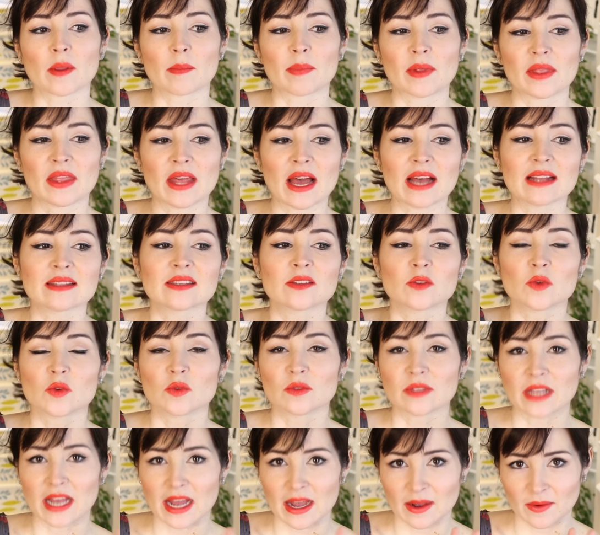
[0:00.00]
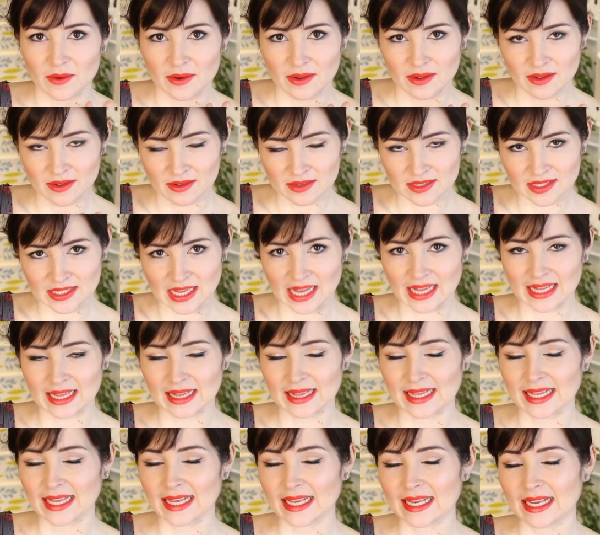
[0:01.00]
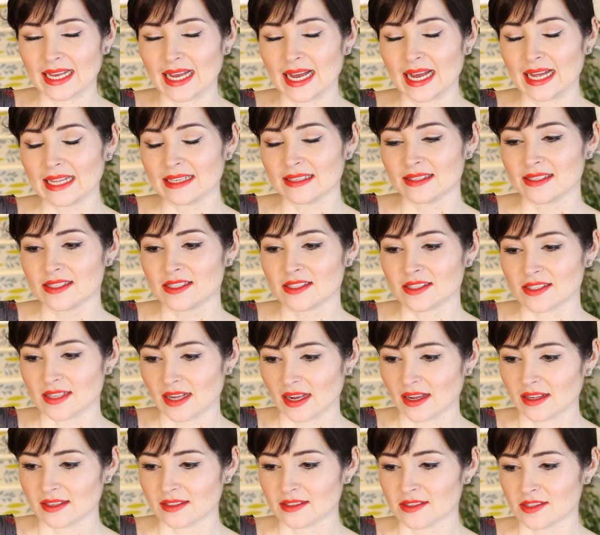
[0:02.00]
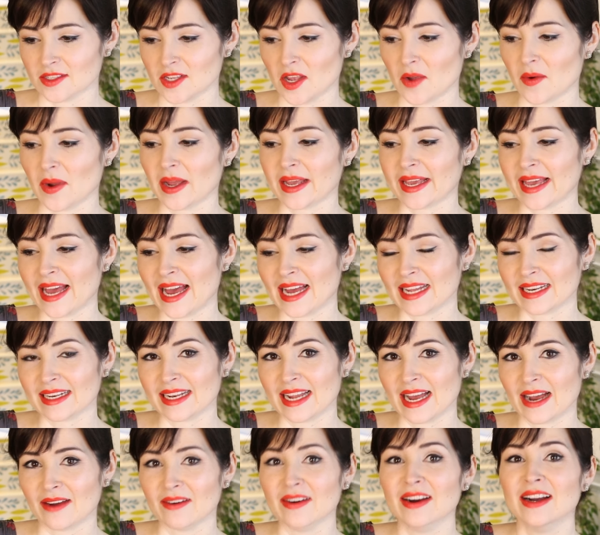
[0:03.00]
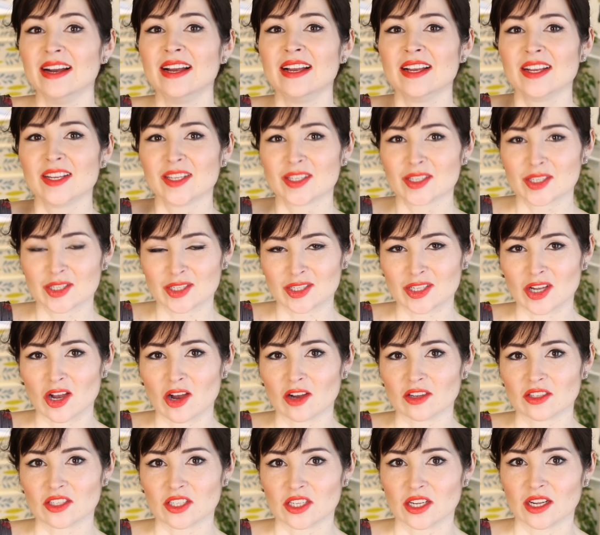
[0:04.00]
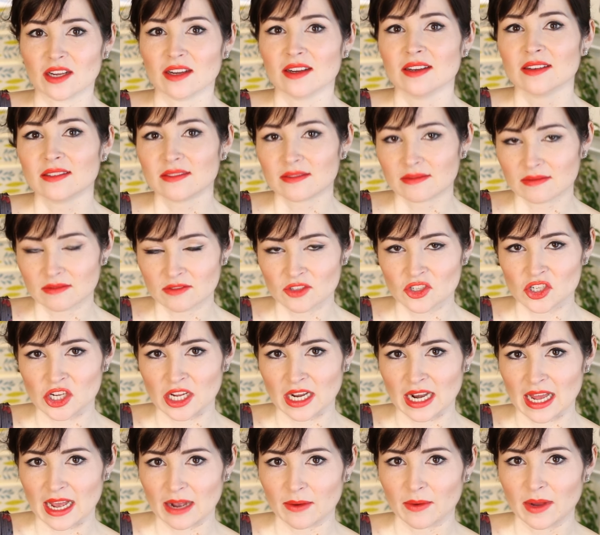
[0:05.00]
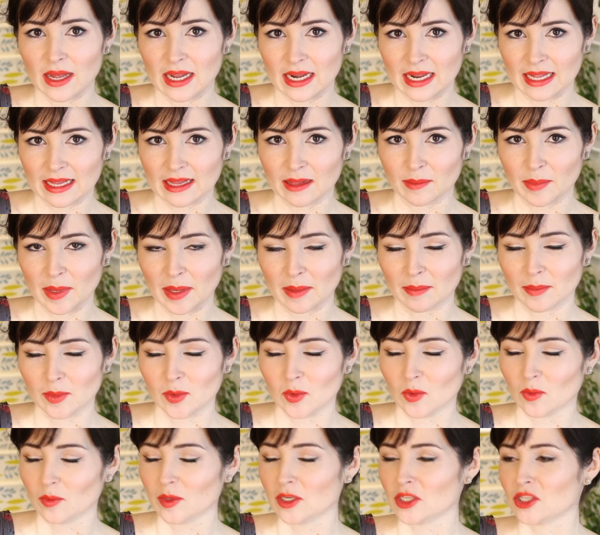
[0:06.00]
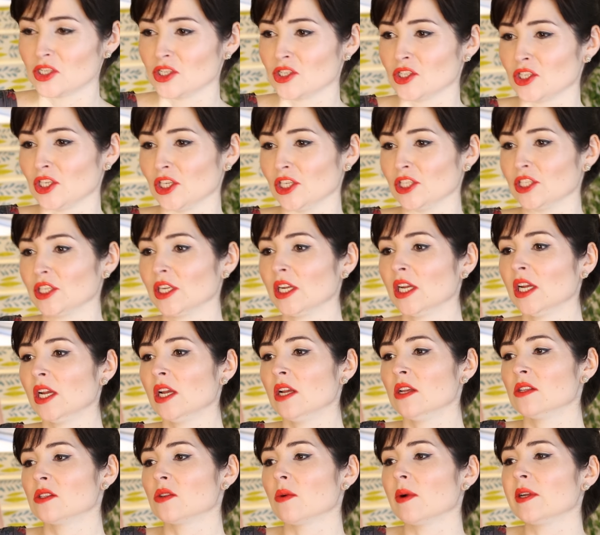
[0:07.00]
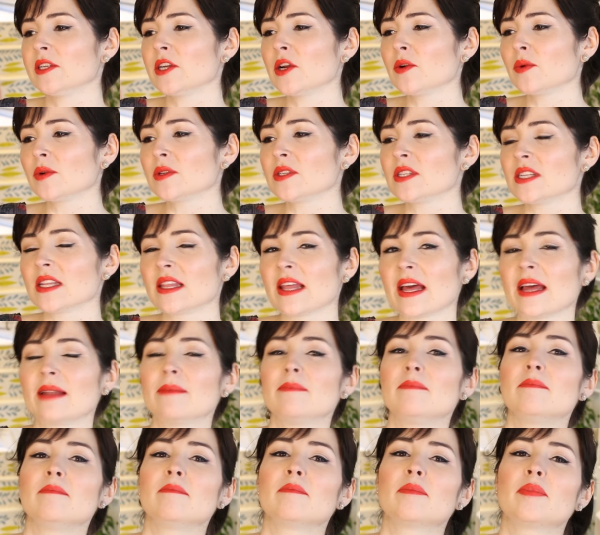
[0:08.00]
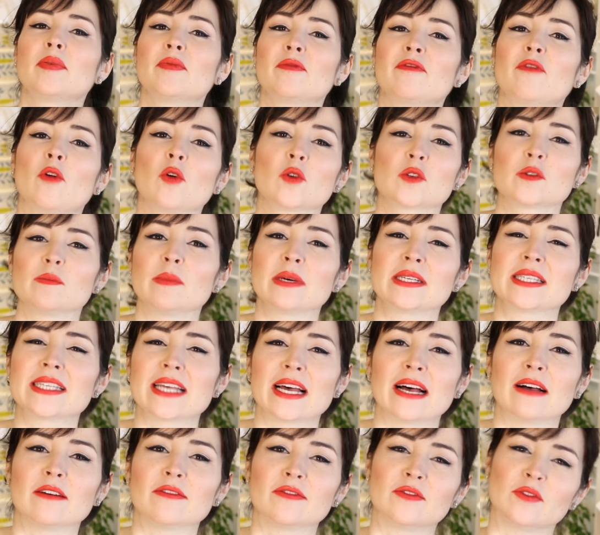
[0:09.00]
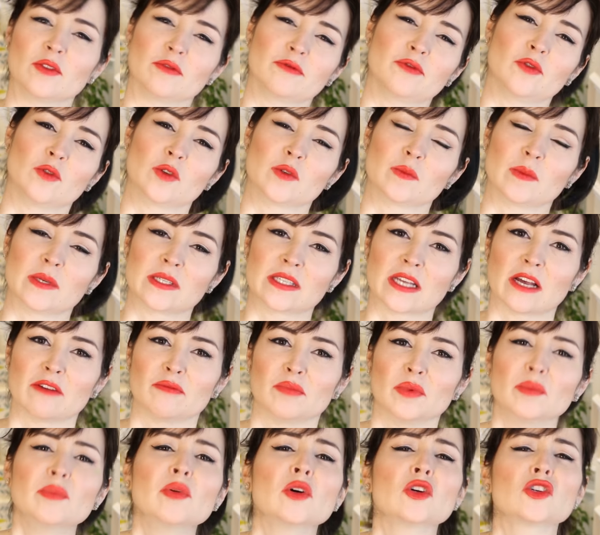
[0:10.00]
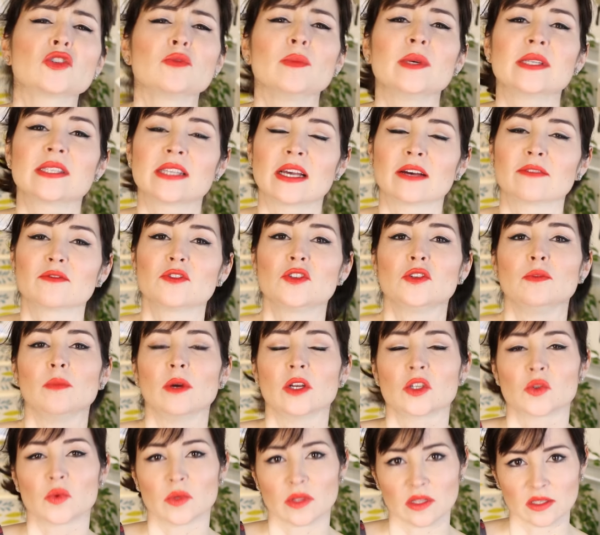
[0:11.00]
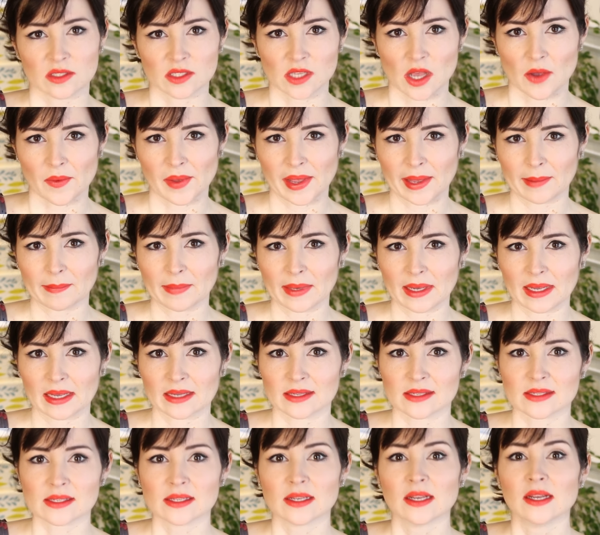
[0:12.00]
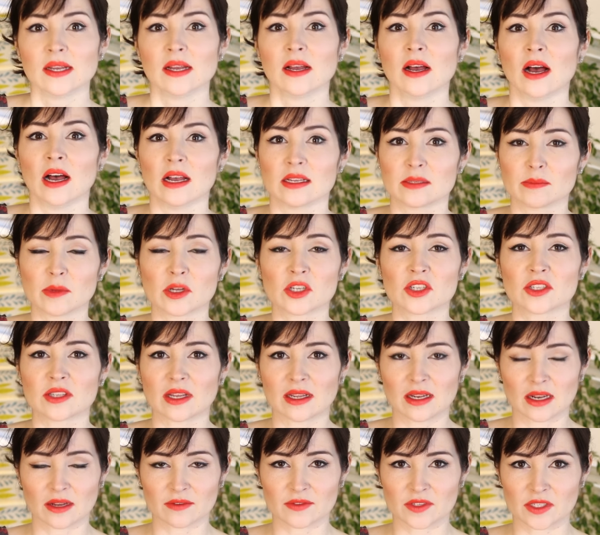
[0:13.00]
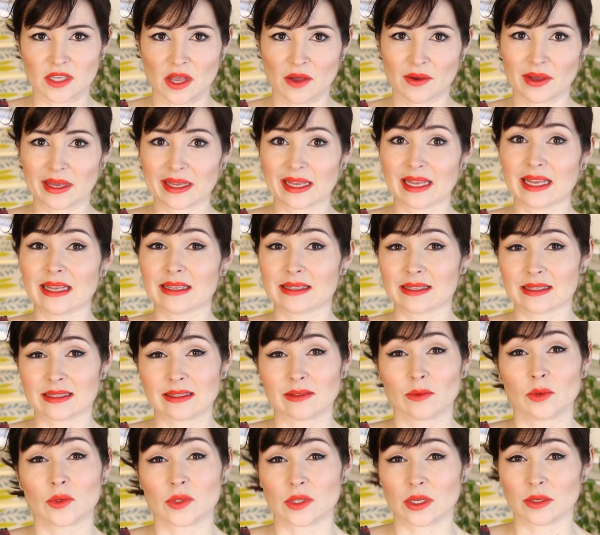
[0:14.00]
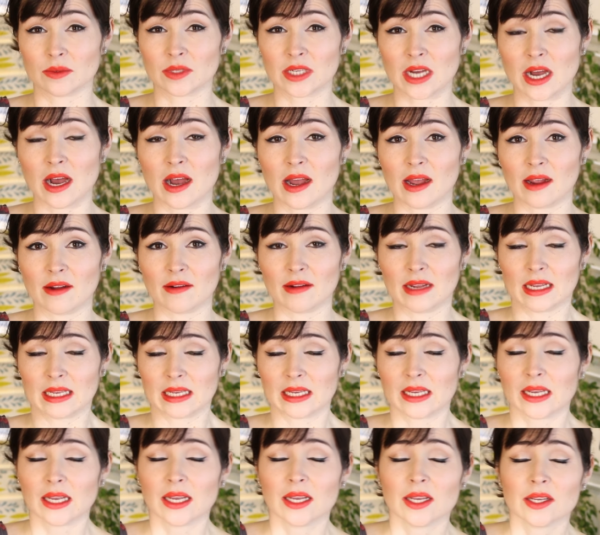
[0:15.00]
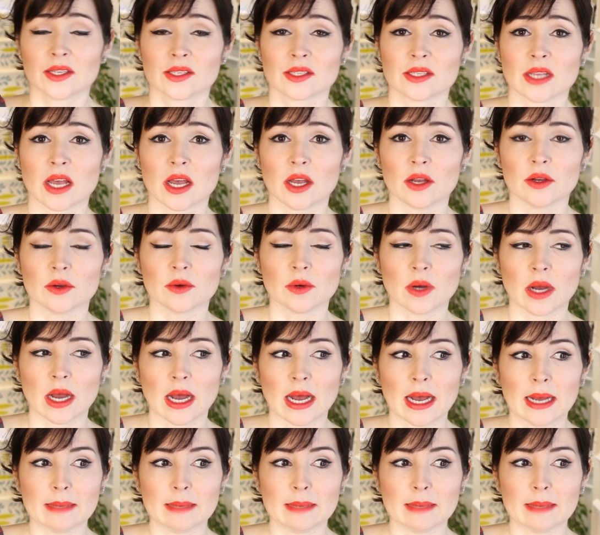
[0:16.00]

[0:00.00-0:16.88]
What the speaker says: but that's all now settling and done, so I can now start to chill out a little bit more, which is good. So I don't want to then push myself too much with the sewing, because as much as I love sewing, it's also tiring. So